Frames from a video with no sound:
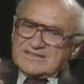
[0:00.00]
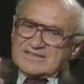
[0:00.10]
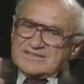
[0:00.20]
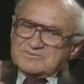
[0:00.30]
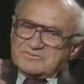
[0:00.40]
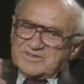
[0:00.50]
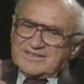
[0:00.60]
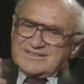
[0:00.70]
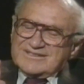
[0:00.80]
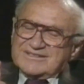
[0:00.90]
The
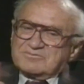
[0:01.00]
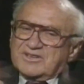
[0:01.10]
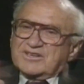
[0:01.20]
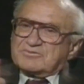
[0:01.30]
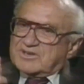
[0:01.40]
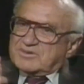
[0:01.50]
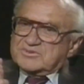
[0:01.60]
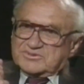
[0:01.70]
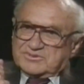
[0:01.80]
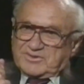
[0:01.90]
really
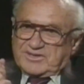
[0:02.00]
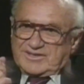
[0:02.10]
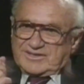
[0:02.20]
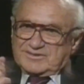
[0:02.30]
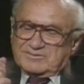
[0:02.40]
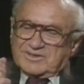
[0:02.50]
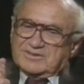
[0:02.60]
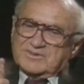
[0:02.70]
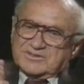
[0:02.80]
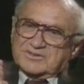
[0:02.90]
troublesome thing is what I
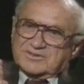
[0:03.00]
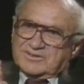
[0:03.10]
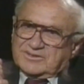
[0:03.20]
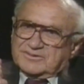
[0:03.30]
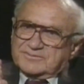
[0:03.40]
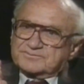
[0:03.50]
mentioned earlier.